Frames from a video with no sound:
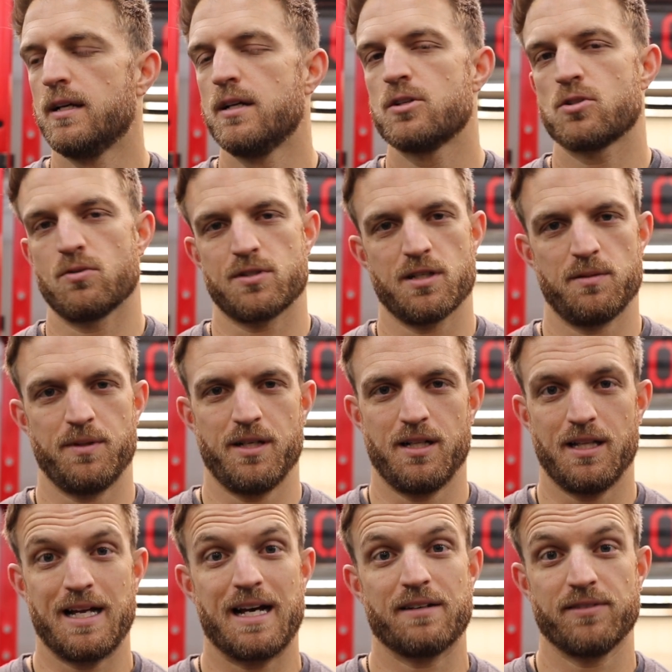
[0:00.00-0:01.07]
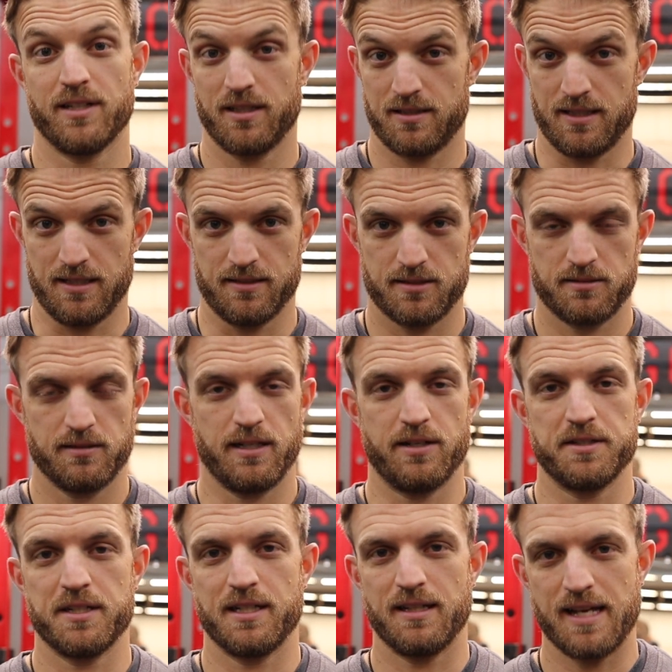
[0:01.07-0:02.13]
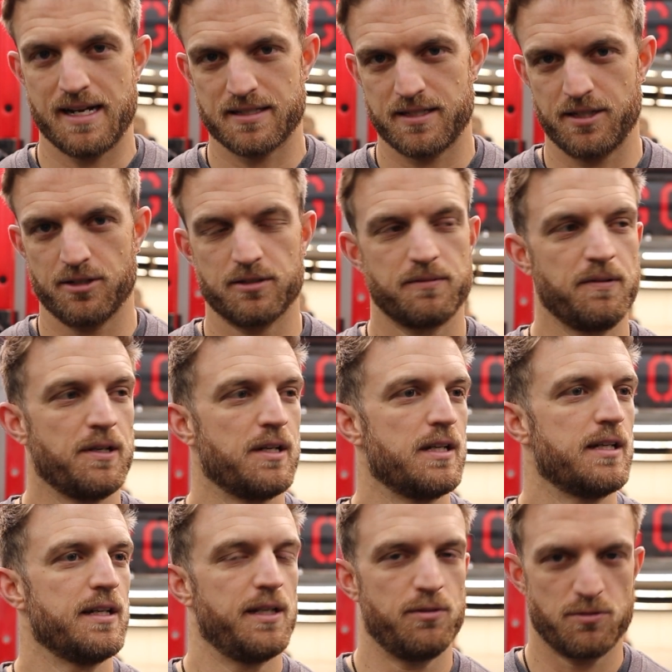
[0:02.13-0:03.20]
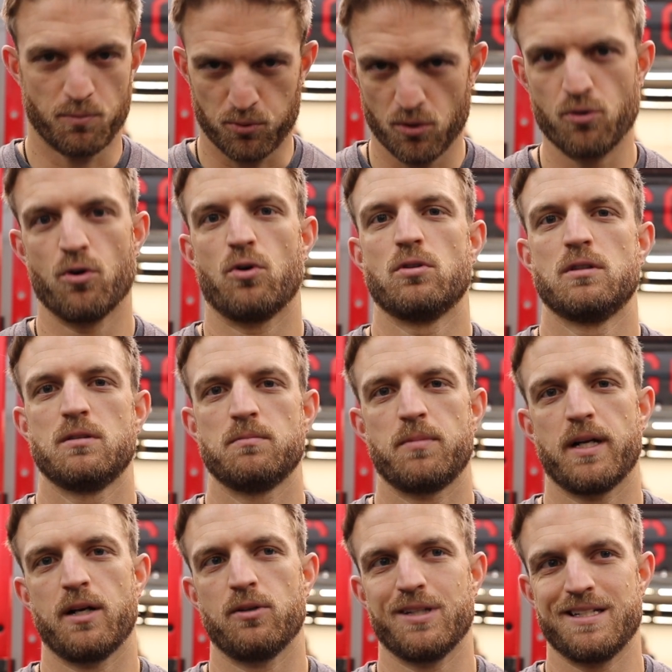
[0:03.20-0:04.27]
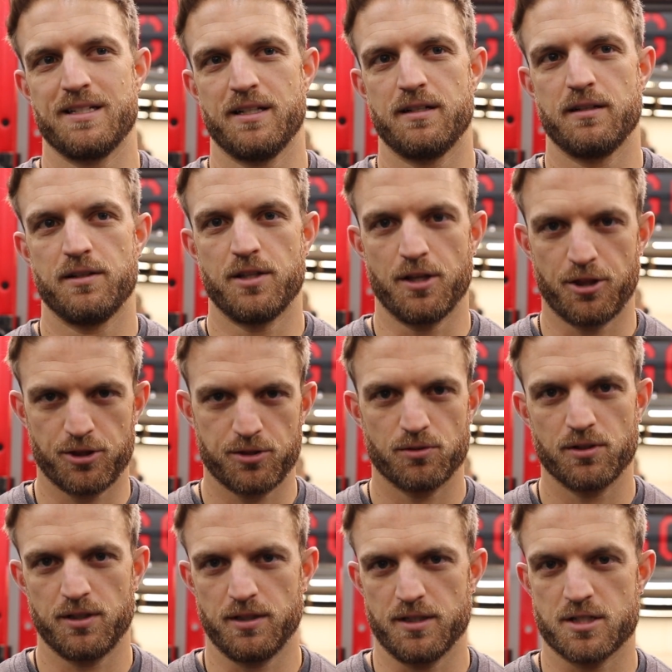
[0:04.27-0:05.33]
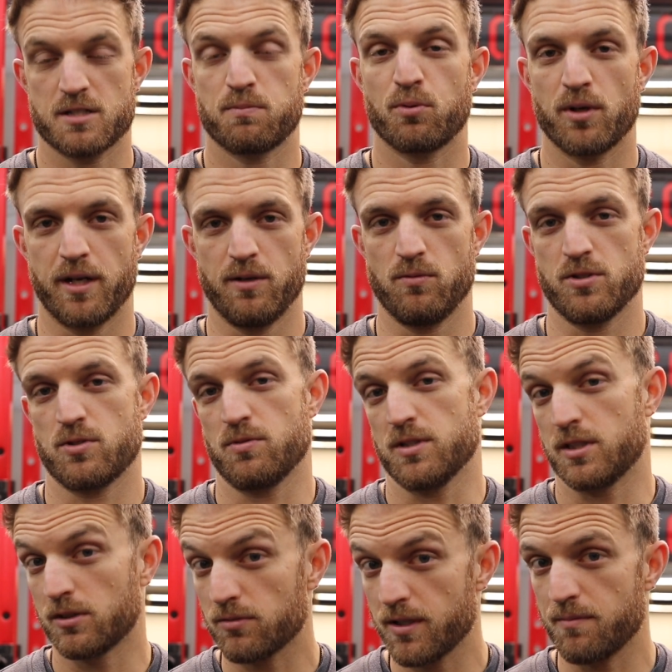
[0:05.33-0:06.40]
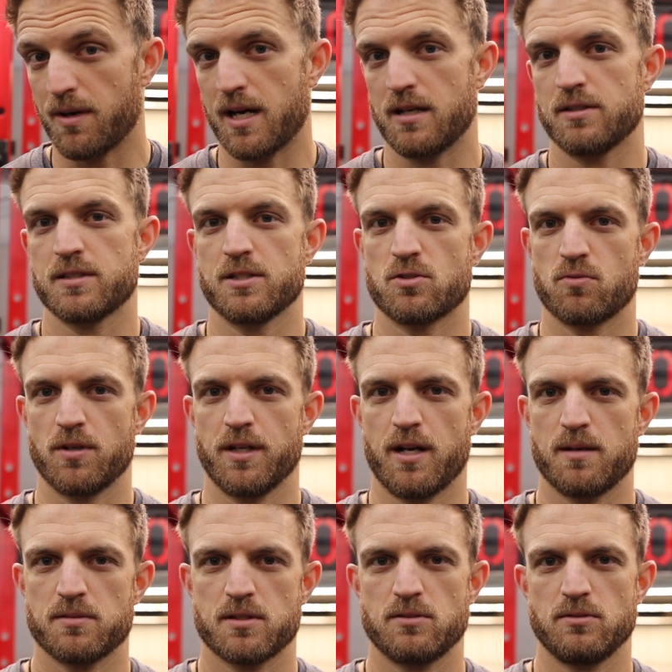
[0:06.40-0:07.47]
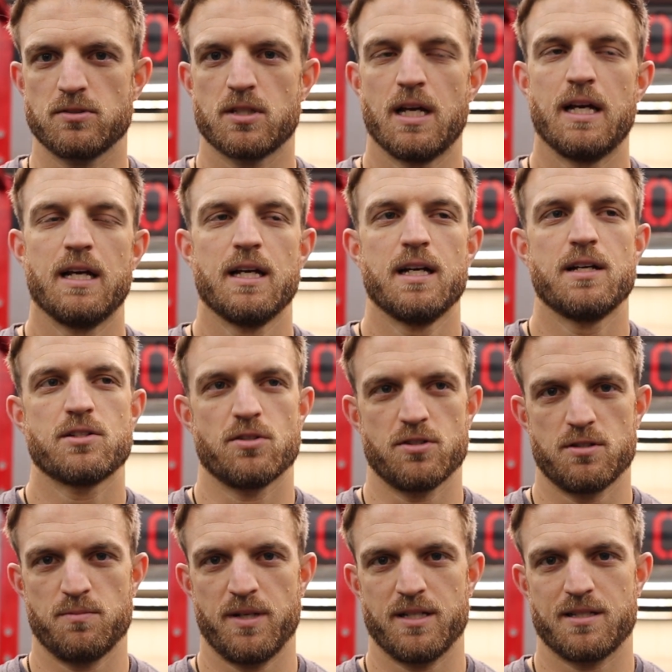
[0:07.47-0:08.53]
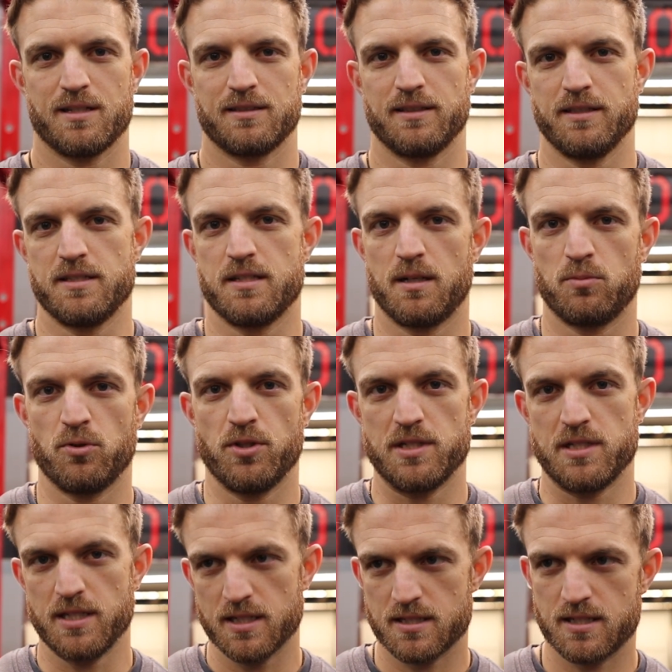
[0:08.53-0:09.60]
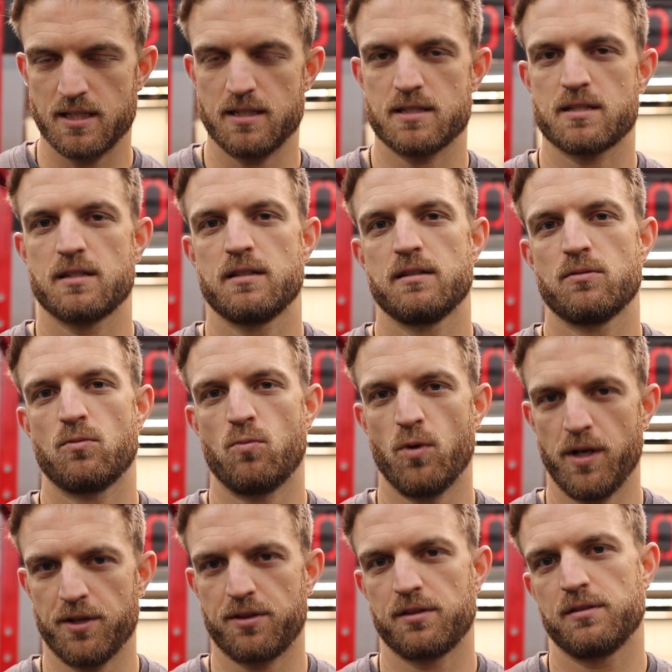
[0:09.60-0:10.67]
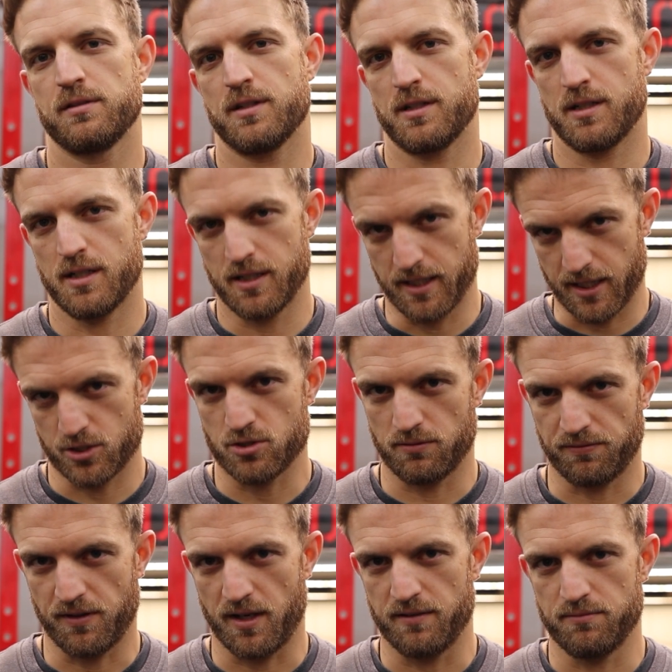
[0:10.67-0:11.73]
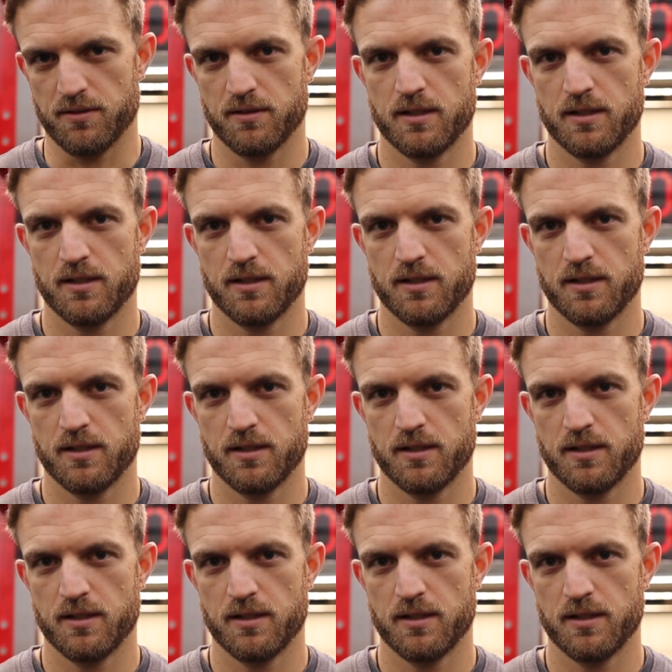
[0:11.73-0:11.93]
So it's going to be a lot of inclines. Now I did it last year. It was brutal, but I only did the sprint, which was 3 miles and 20 obstacles. So this is basically double the distance with an extra 5